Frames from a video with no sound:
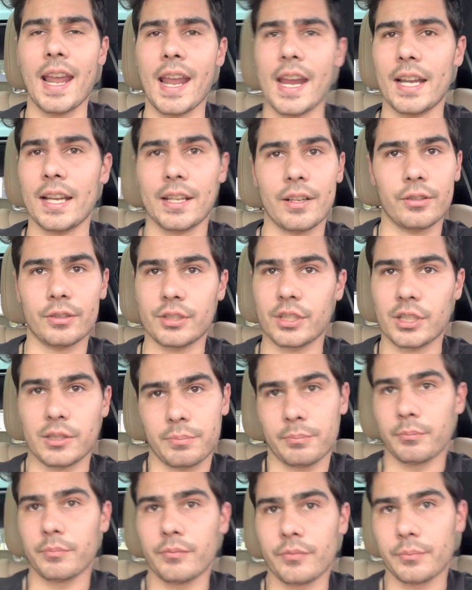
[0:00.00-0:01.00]
and it'll just
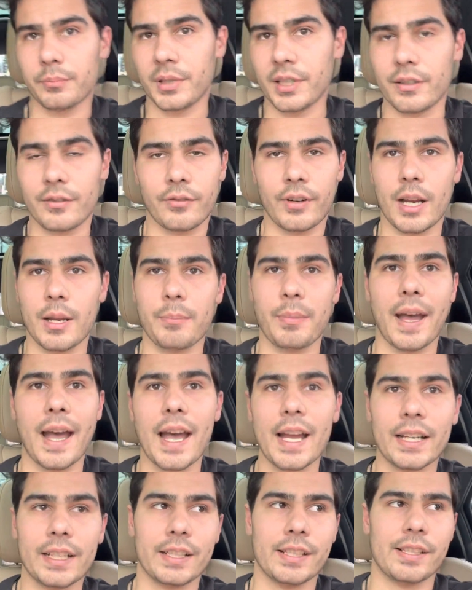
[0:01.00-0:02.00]
be right
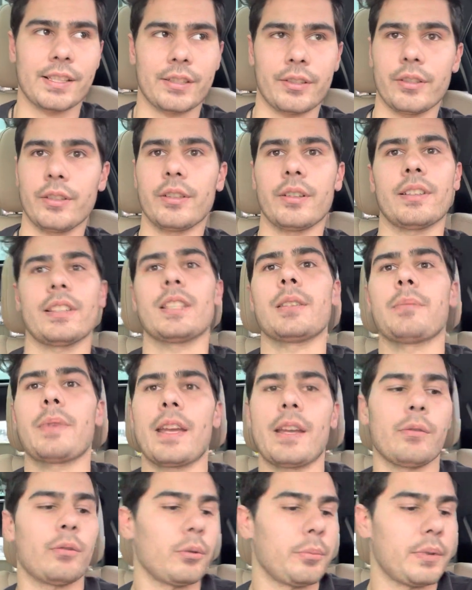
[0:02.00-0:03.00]
back because
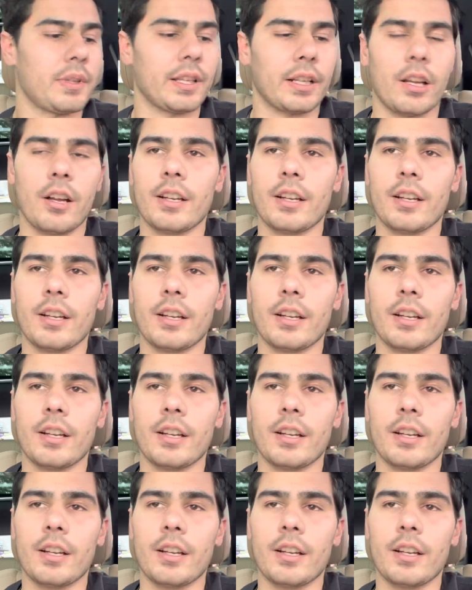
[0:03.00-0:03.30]
eBay will be like,